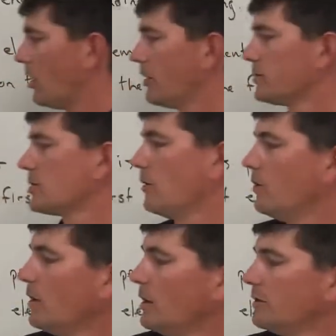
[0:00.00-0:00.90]
So
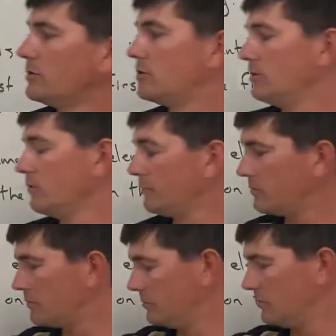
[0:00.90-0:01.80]

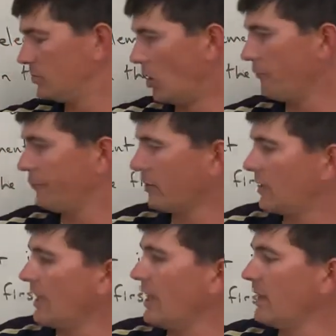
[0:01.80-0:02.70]
don't
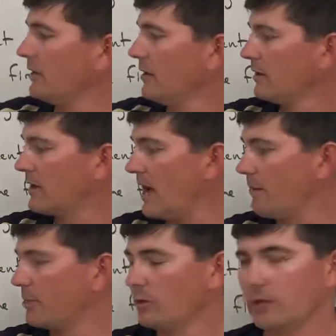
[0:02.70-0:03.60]
forget
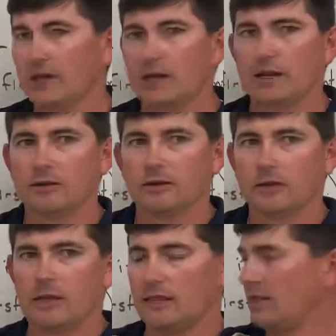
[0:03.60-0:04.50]
capital N,
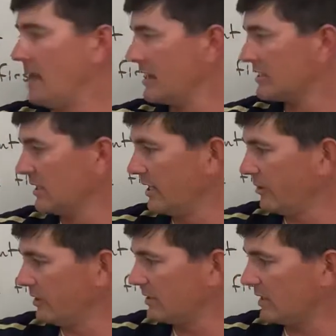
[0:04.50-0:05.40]
and the next letter
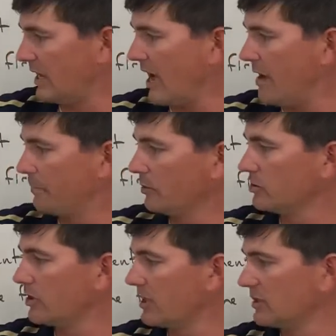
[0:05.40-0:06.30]
is a capital,
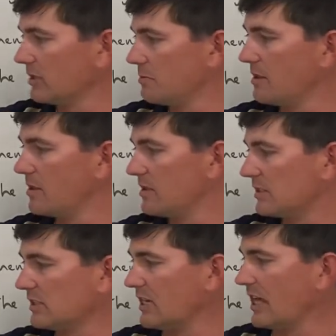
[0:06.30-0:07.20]
so that tells me that this
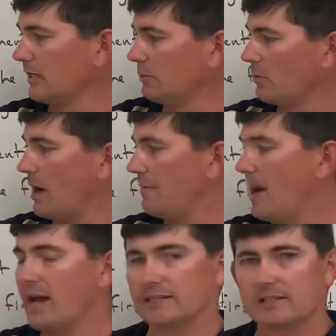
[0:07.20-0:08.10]
is an element right
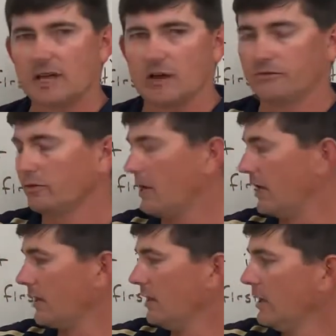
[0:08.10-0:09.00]
by itself, right?